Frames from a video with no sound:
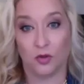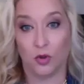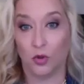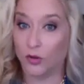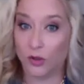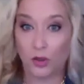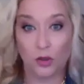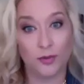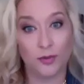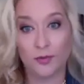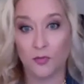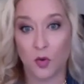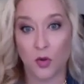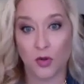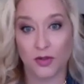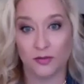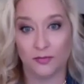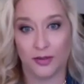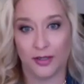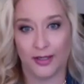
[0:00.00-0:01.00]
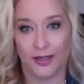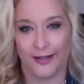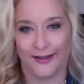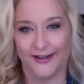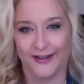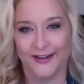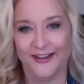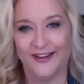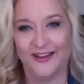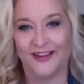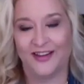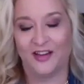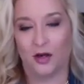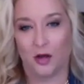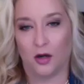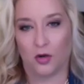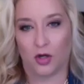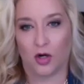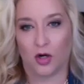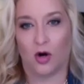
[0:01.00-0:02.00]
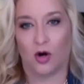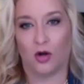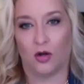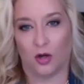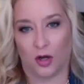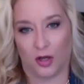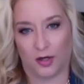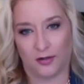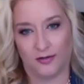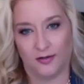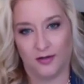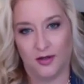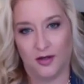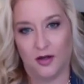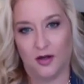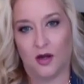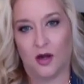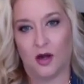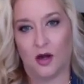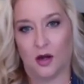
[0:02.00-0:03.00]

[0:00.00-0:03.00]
a little bit more than me mm. you hmm. know to call on um,